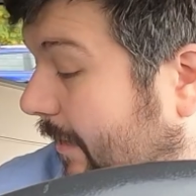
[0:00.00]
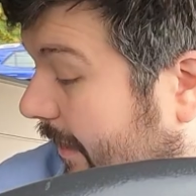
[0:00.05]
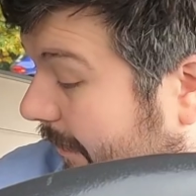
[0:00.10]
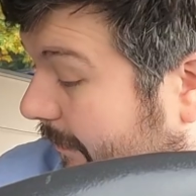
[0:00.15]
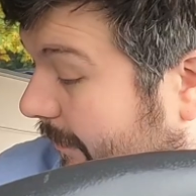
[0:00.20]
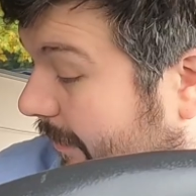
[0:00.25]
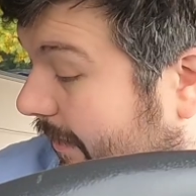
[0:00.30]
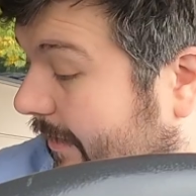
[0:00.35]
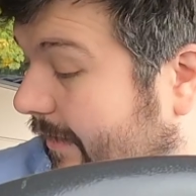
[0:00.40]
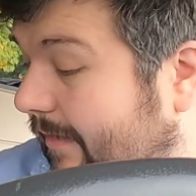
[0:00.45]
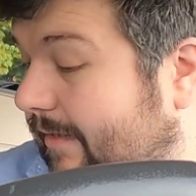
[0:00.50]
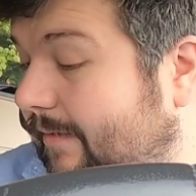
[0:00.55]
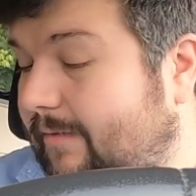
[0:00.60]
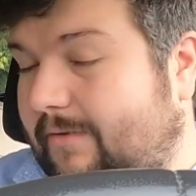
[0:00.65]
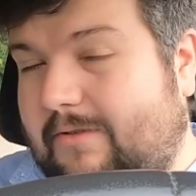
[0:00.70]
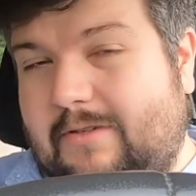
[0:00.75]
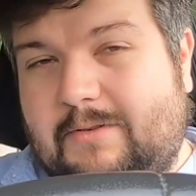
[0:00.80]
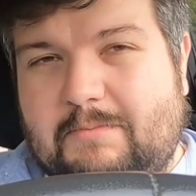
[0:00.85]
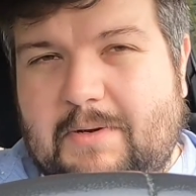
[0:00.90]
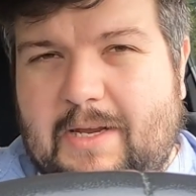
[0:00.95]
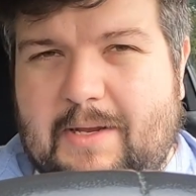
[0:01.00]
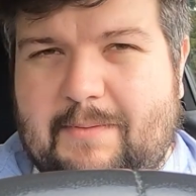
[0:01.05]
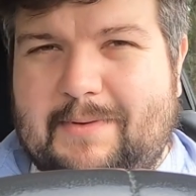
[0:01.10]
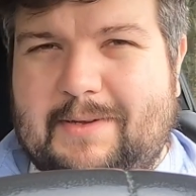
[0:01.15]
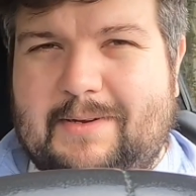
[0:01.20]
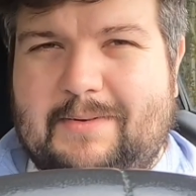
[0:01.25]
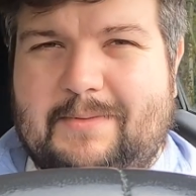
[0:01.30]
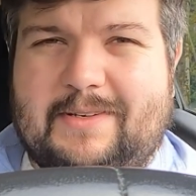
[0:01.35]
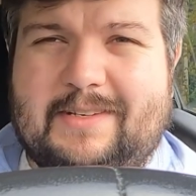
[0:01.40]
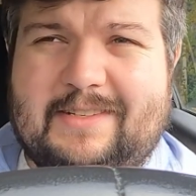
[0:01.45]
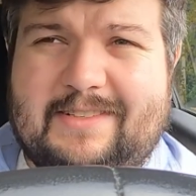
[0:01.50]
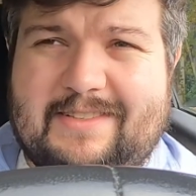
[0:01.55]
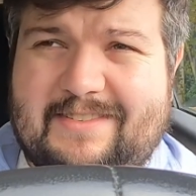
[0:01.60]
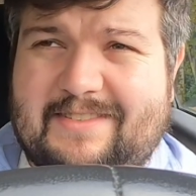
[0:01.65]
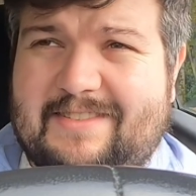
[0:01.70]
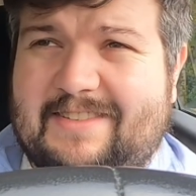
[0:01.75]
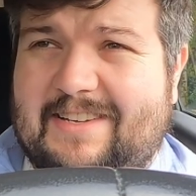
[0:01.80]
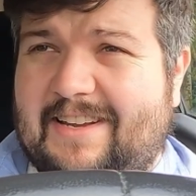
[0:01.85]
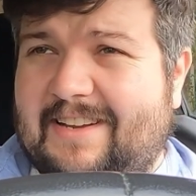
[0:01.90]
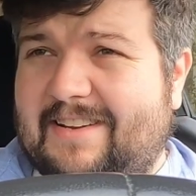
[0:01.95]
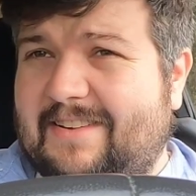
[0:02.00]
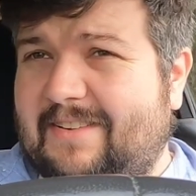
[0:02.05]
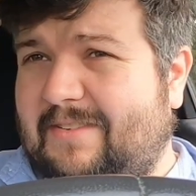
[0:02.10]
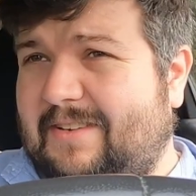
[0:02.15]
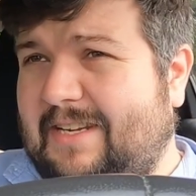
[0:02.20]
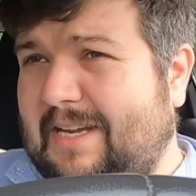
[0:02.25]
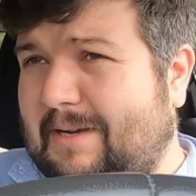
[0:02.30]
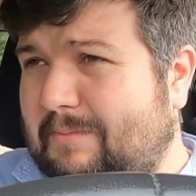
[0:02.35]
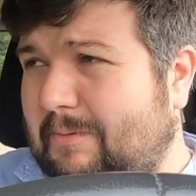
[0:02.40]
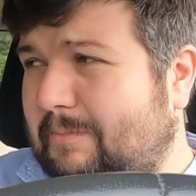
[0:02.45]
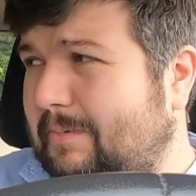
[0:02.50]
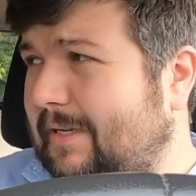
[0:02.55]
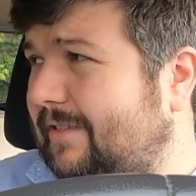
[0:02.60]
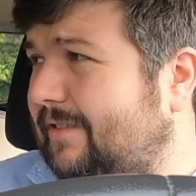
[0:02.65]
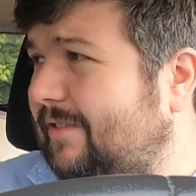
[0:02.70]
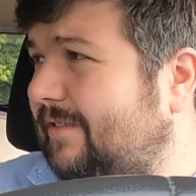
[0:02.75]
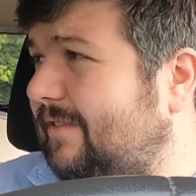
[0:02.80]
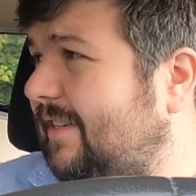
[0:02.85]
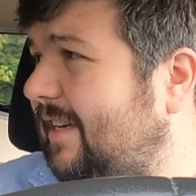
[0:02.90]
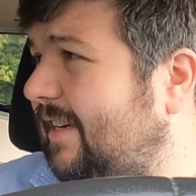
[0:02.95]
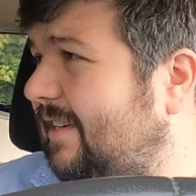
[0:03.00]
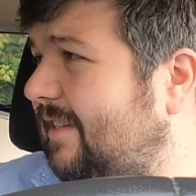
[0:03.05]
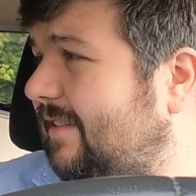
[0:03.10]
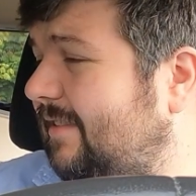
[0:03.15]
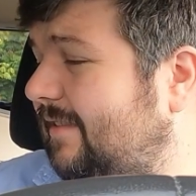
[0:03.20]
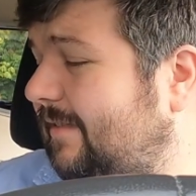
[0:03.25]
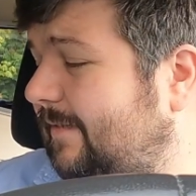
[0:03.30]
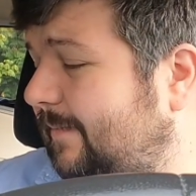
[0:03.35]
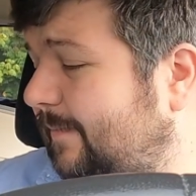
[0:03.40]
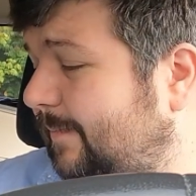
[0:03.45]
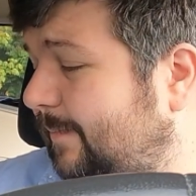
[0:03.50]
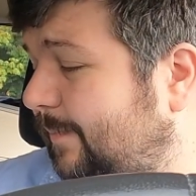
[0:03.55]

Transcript: maybe, just maybe, we take a couple pictures. I don't know.